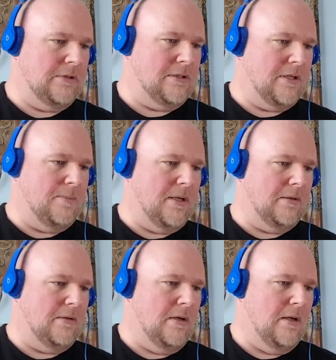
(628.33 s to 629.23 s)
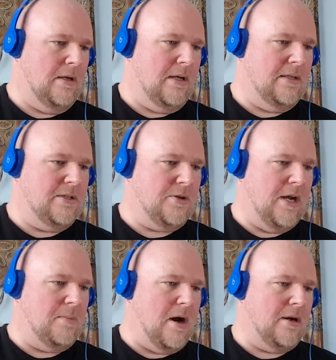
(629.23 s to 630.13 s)
or something. It's
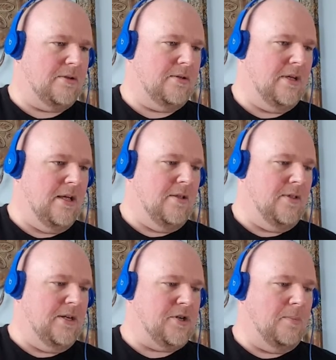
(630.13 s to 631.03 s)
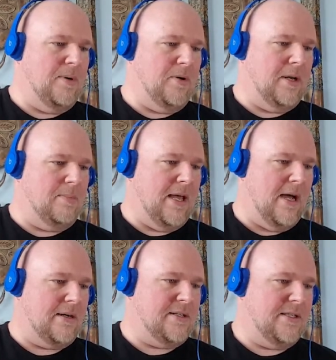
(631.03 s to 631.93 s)
trademarked. These are building
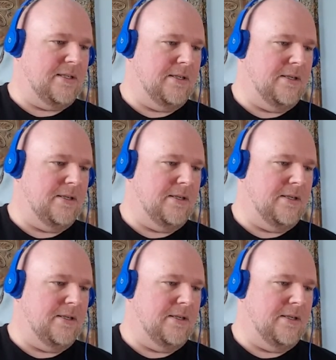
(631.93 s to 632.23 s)
blocks.